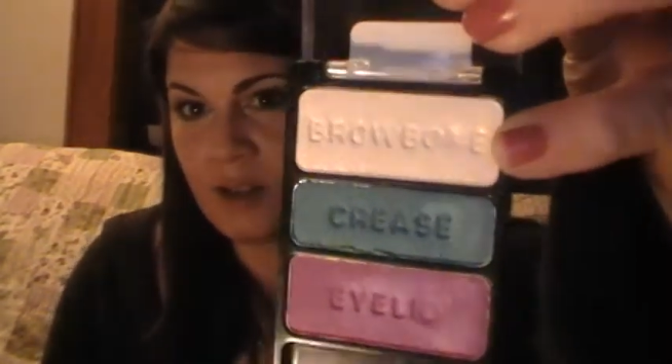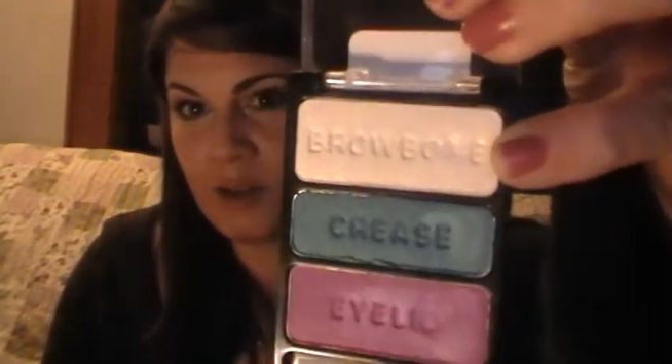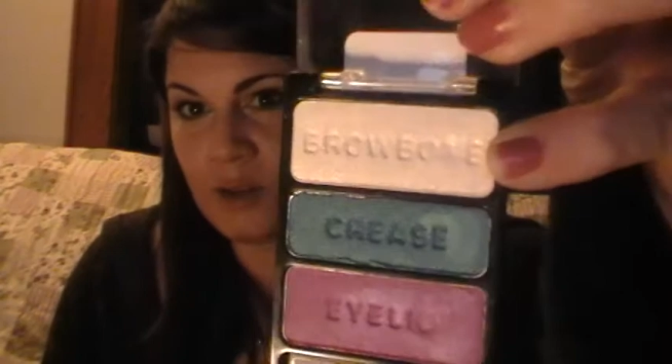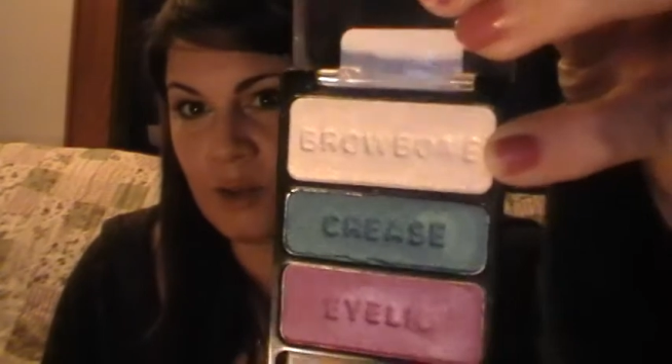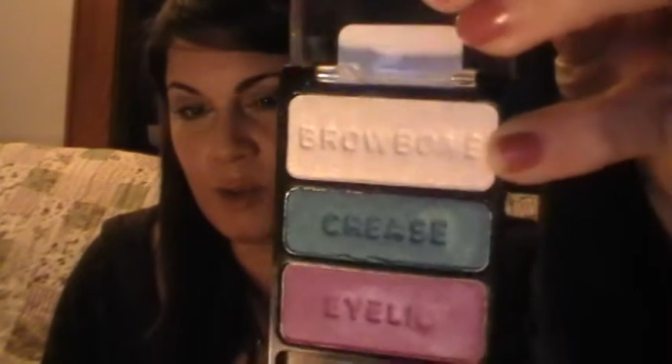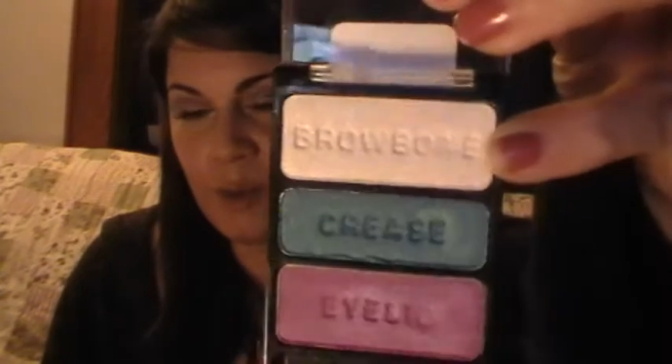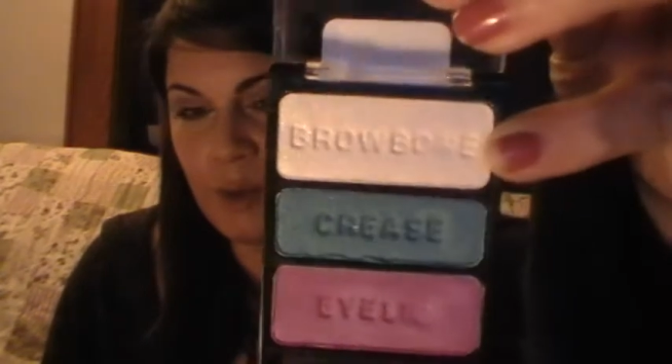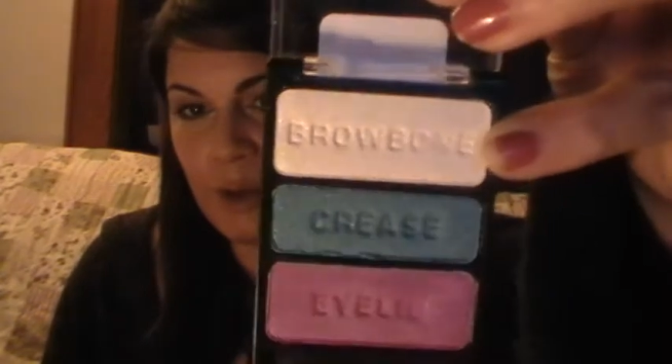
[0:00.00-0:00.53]
a
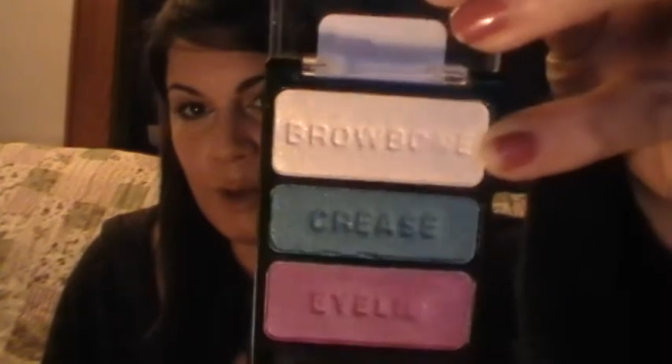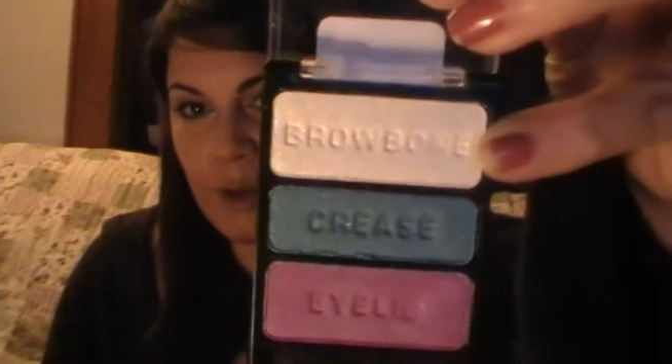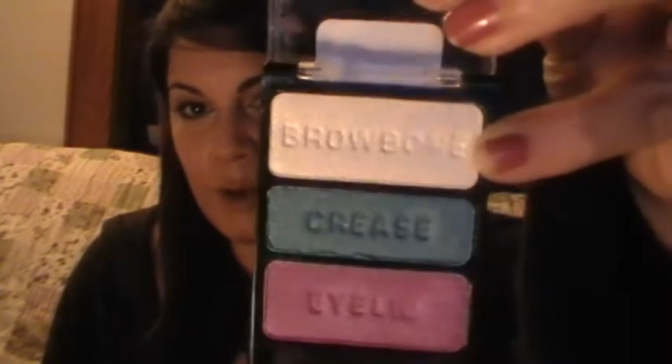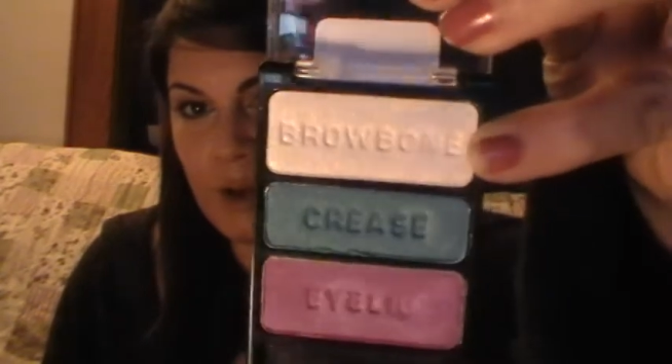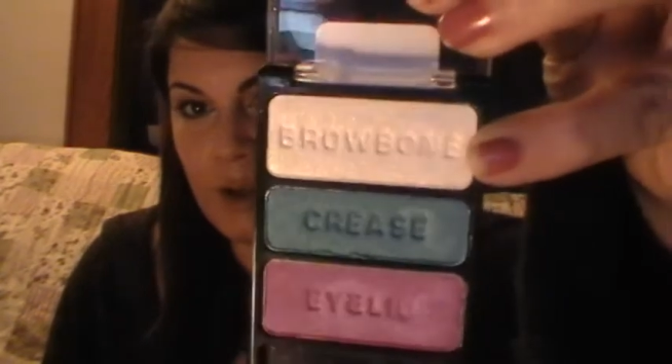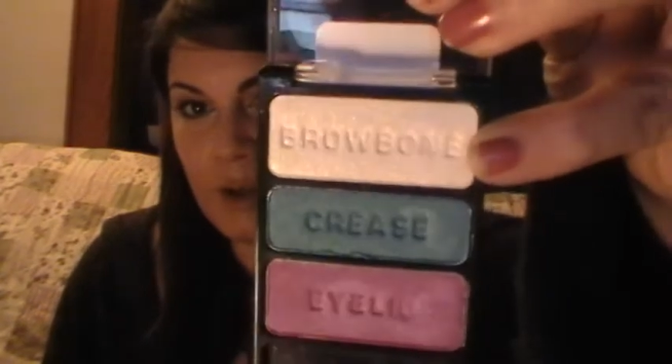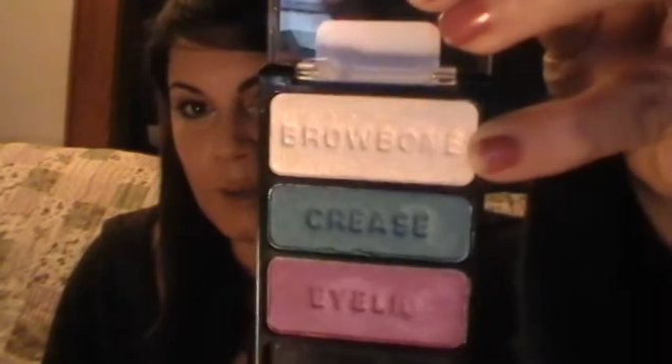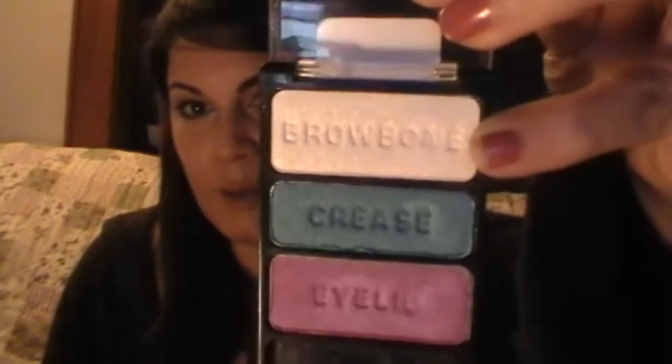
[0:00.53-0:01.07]
super
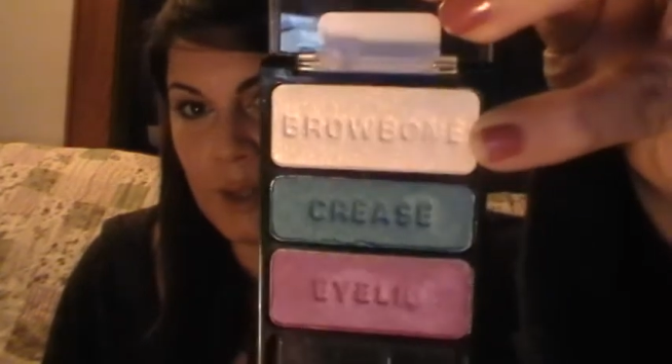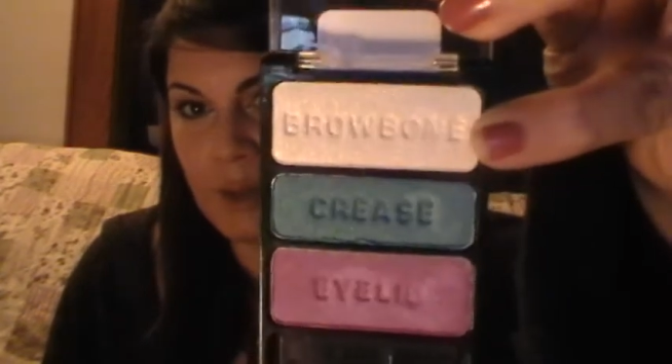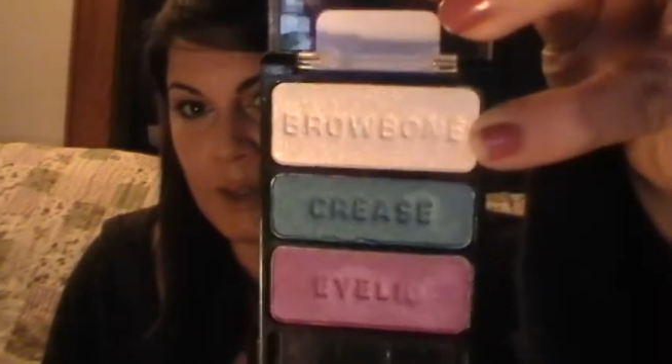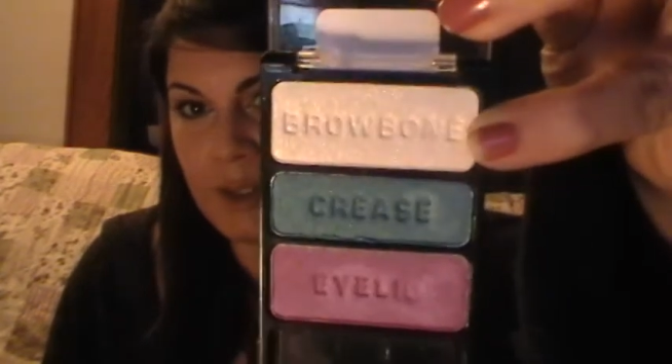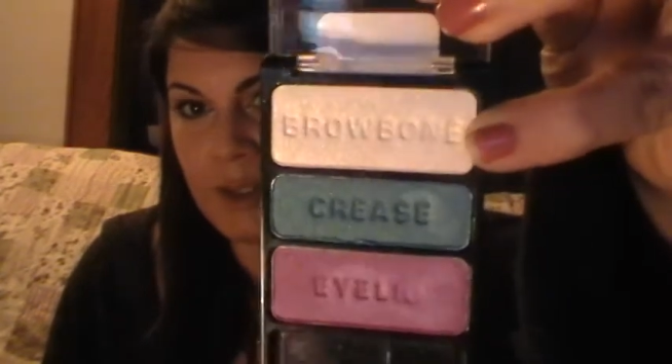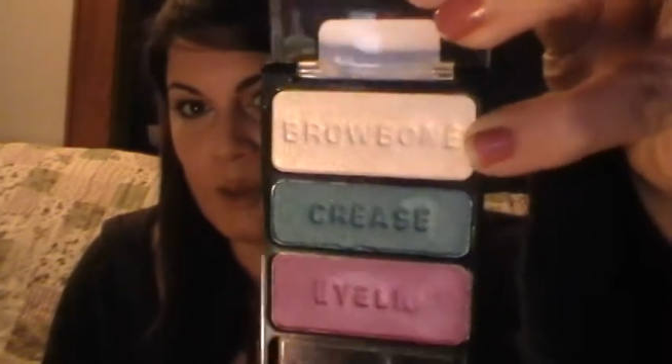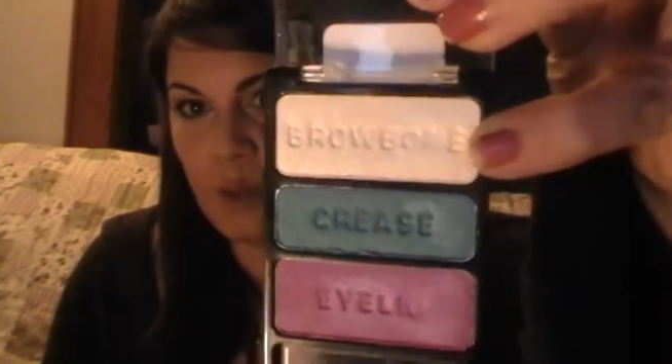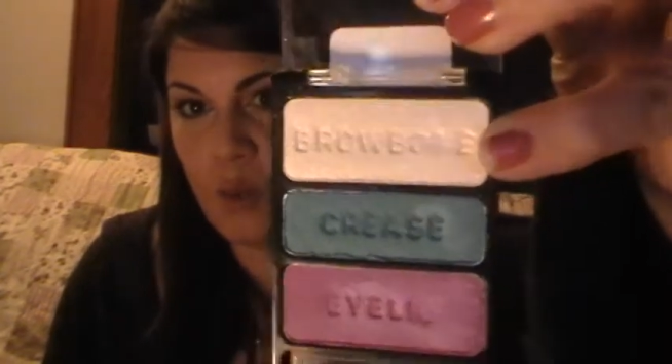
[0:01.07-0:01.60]

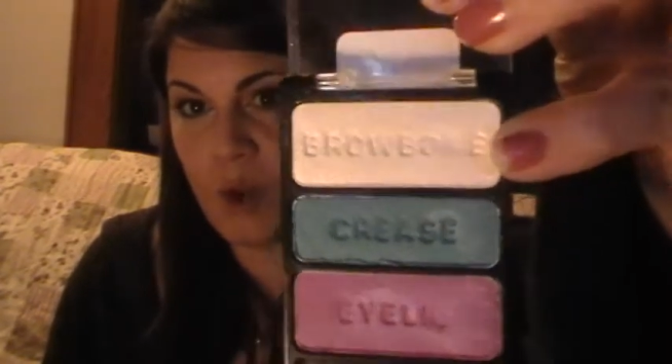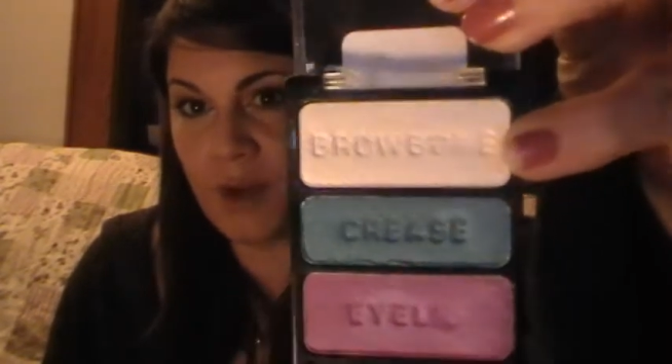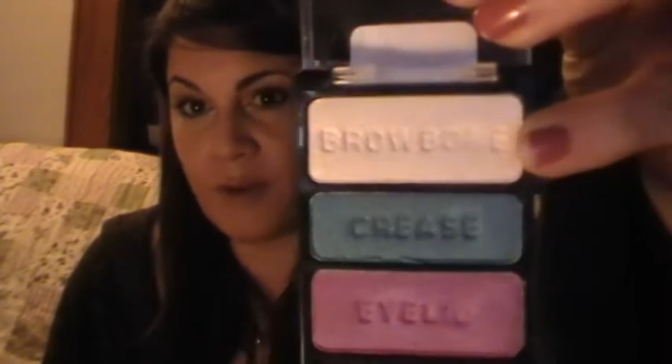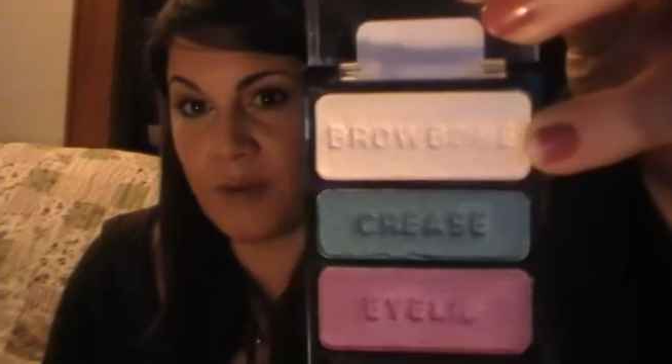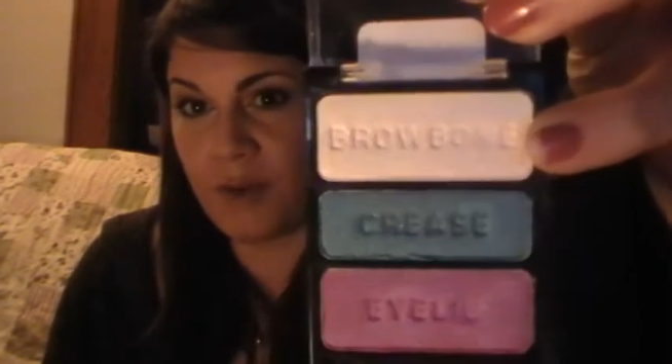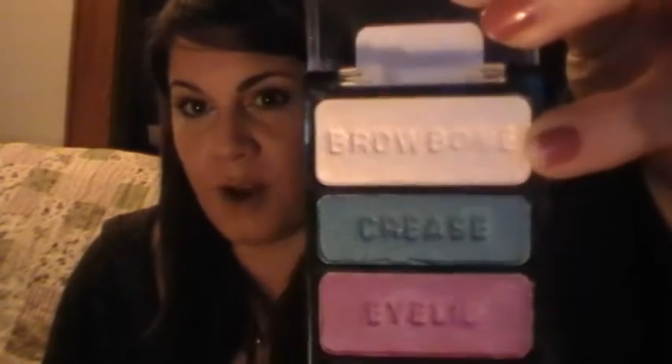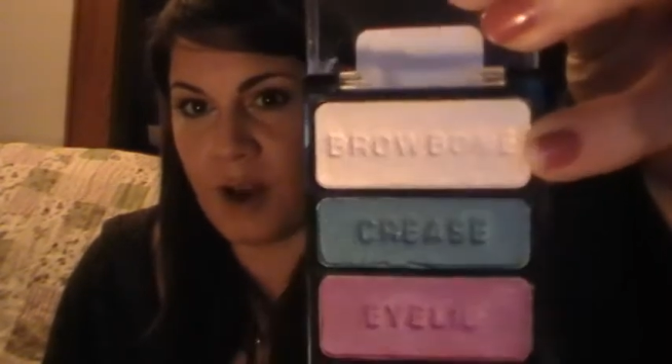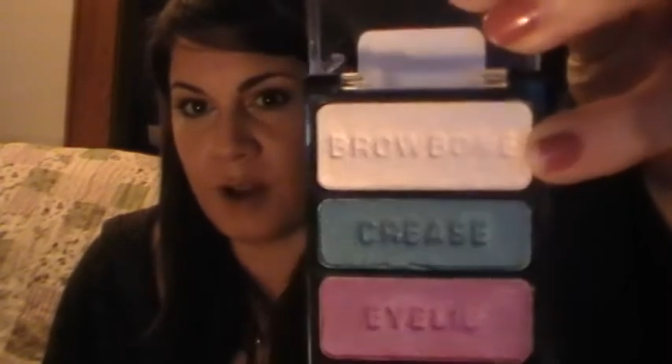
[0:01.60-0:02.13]
pigmented white
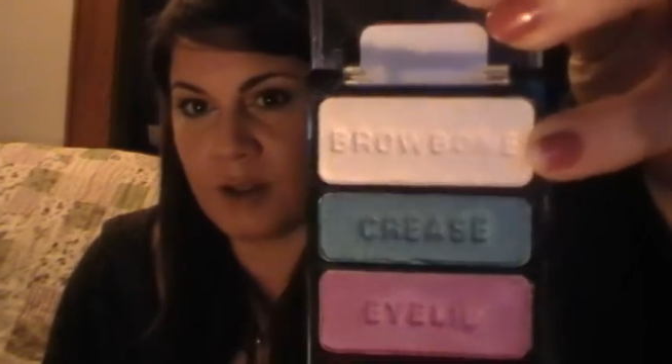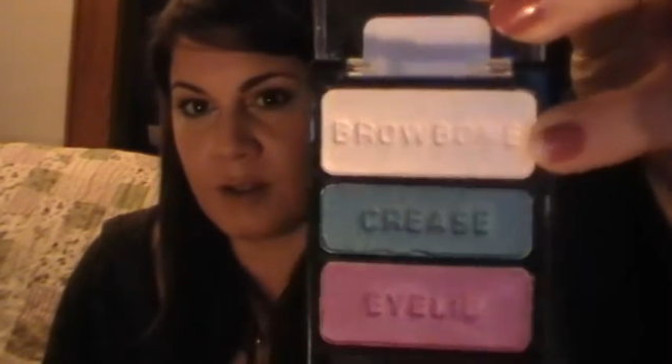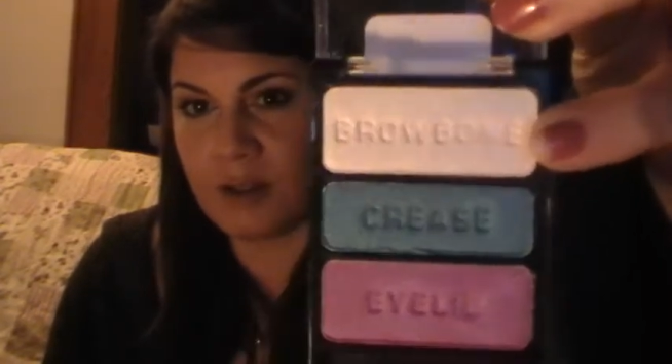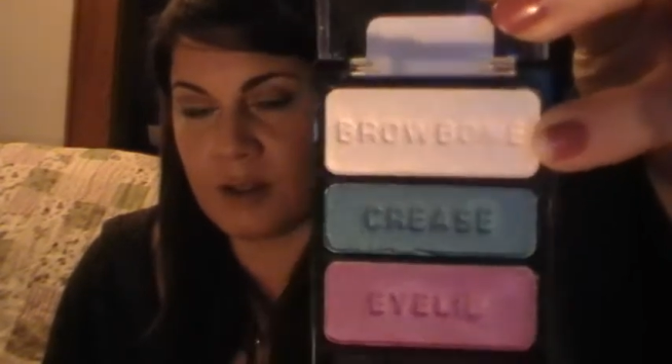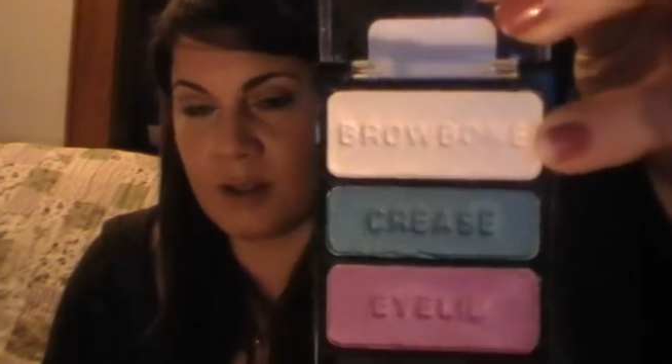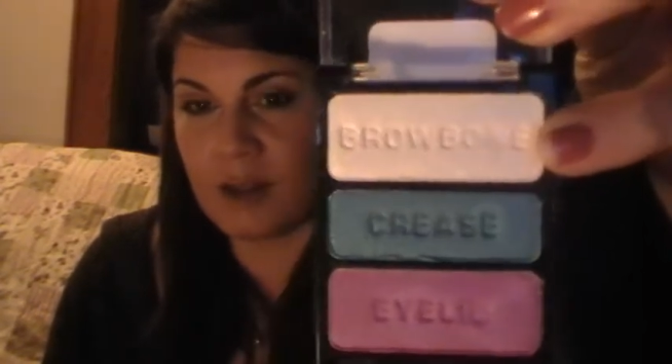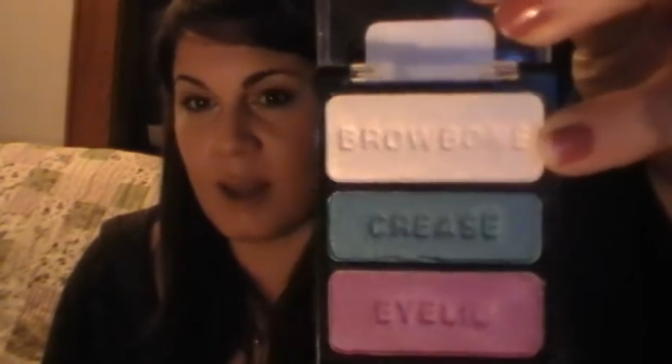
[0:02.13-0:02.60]
frost,